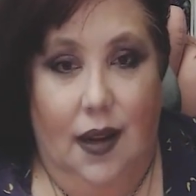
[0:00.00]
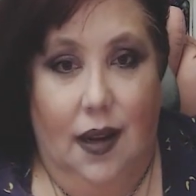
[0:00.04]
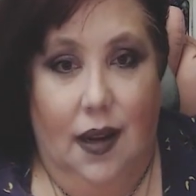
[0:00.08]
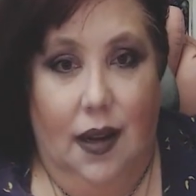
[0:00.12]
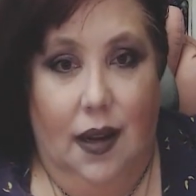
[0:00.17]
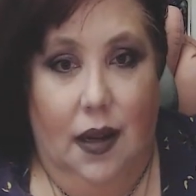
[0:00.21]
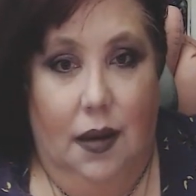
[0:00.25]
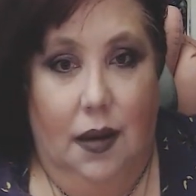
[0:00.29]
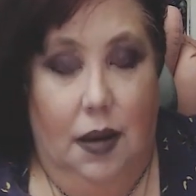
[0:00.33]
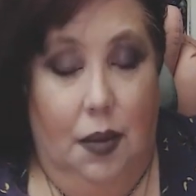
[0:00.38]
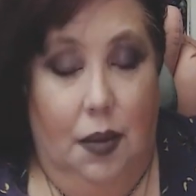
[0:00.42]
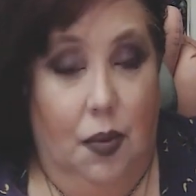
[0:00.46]

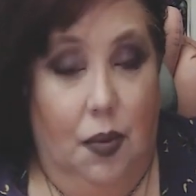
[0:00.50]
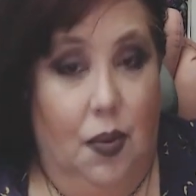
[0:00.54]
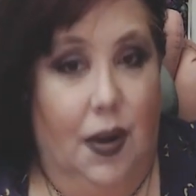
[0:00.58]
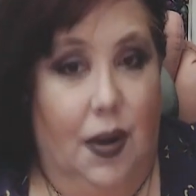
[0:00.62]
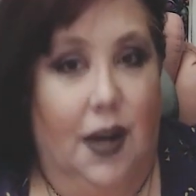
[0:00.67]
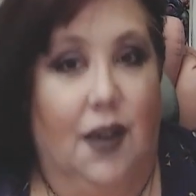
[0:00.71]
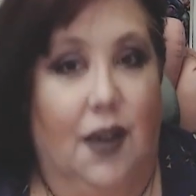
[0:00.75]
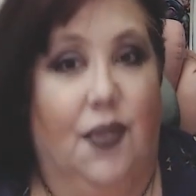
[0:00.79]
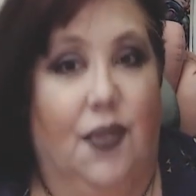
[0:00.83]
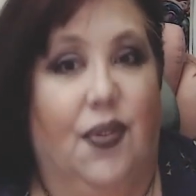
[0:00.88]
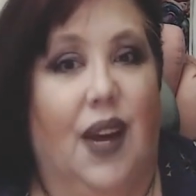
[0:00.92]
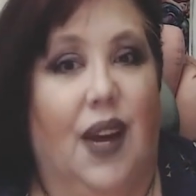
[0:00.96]
People are going
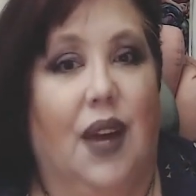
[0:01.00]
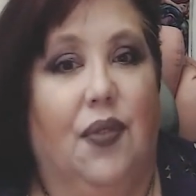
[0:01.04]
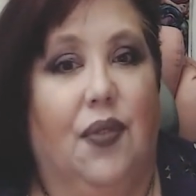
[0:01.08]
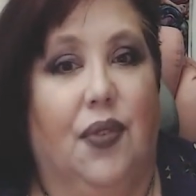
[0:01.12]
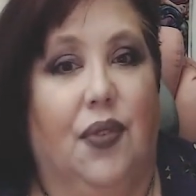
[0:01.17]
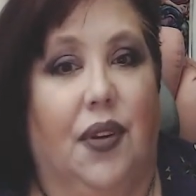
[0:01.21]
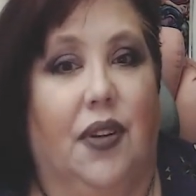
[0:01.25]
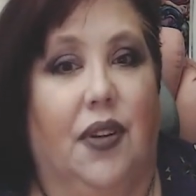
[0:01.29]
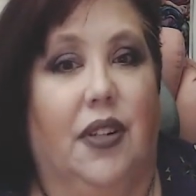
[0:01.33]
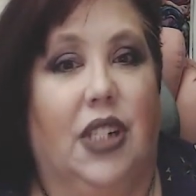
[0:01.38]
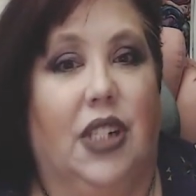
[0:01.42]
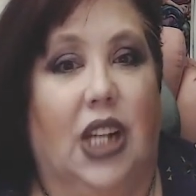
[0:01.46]
to fight for
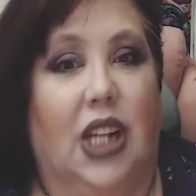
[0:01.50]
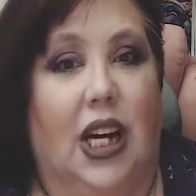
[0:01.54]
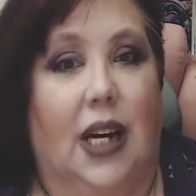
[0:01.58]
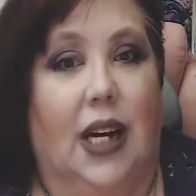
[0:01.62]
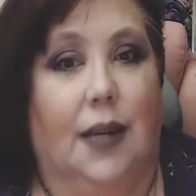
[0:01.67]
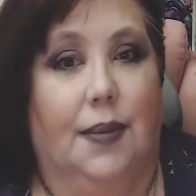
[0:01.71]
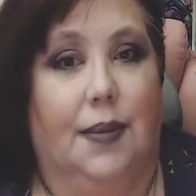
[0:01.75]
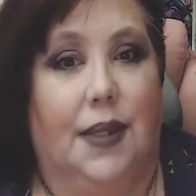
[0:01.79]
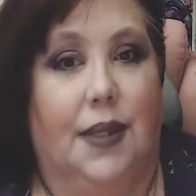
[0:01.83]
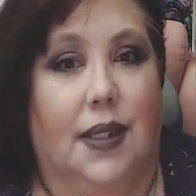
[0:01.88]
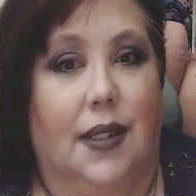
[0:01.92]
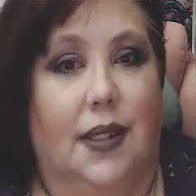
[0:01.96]
their
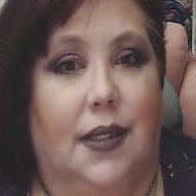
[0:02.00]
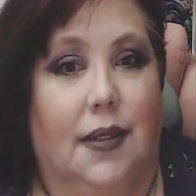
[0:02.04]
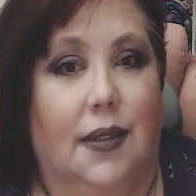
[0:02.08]
jobs